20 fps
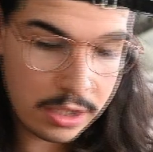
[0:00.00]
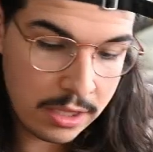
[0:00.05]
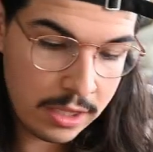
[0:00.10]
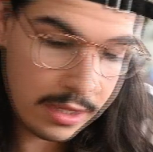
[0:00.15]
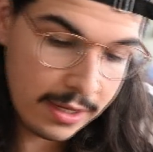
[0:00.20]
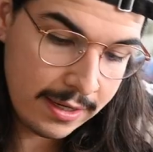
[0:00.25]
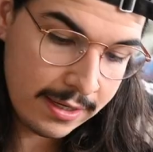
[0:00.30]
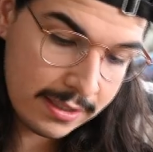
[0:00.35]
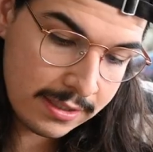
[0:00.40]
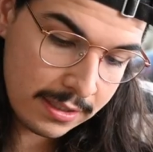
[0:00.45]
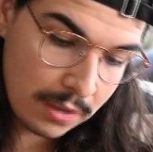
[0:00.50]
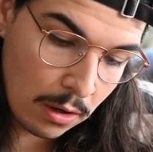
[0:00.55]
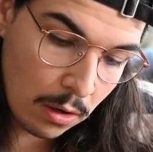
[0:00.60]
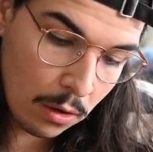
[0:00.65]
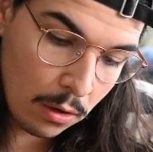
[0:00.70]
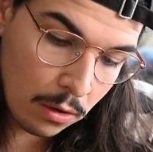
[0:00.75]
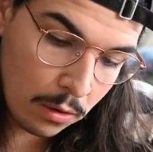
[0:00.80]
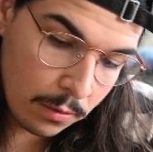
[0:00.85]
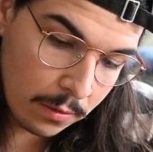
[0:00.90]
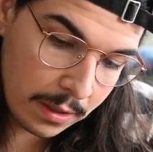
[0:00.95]
This
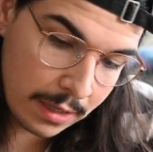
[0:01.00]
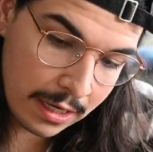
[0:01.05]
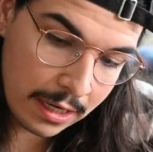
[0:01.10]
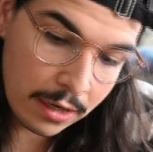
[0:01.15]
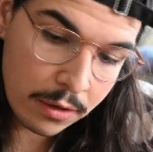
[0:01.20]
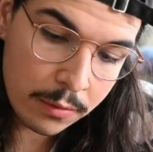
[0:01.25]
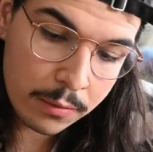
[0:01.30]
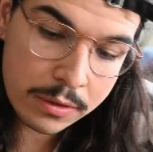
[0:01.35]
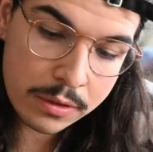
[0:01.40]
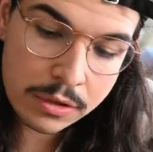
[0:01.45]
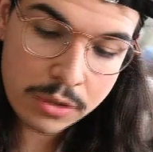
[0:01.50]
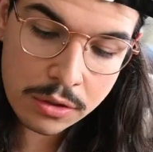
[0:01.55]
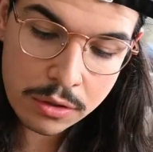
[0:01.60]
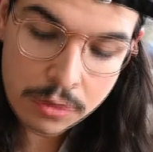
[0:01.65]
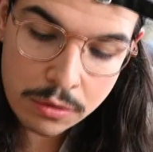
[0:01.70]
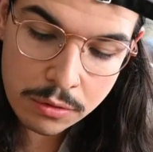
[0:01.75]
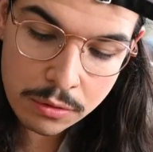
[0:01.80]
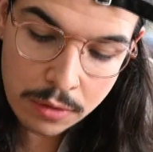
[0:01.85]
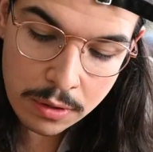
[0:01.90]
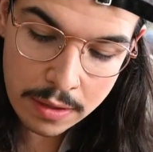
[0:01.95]
all here was
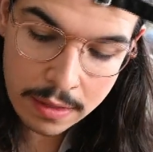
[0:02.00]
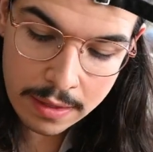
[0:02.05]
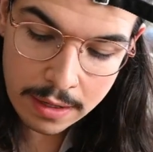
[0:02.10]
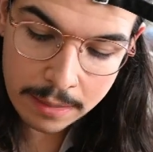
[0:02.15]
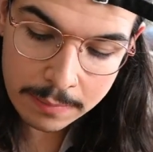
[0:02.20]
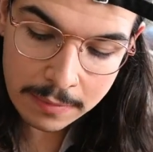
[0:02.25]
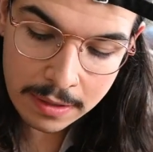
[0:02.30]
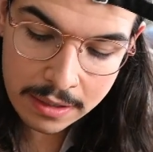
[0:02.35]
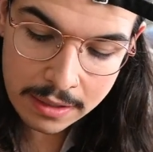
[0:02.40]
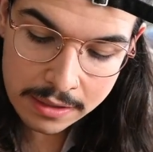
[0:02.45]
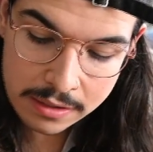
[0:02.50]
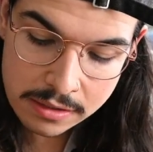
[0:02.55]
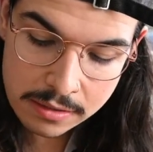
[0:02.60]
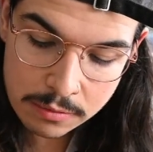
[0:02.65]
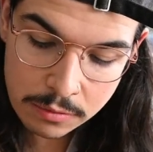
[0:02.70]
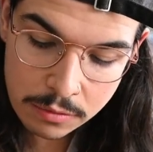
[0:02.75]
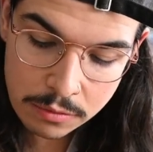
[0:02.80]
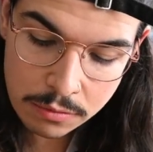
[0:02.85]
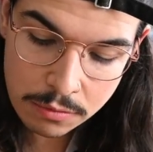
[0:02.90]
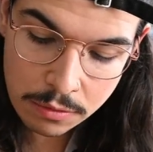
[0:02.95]
new, and then I'm getting
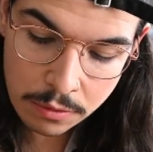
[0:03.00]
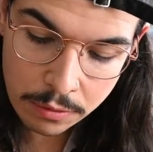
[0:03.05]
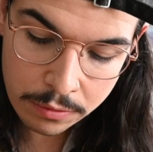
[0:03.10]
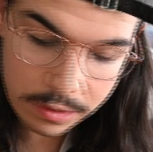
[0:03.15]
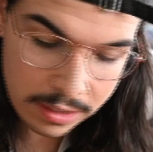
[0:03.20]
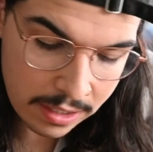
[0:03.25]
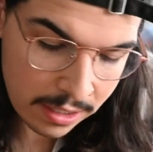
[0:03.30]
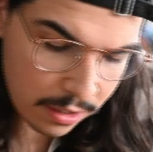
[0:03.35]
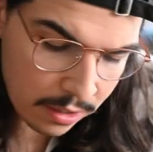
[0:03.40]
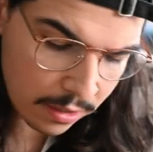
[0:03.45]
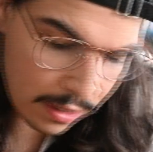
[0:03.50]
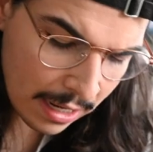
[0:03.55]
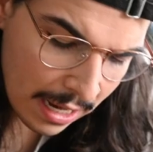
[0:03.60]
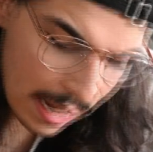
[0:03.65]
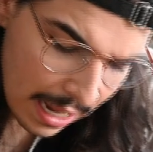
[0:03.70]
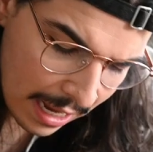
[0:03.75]
some new growth here.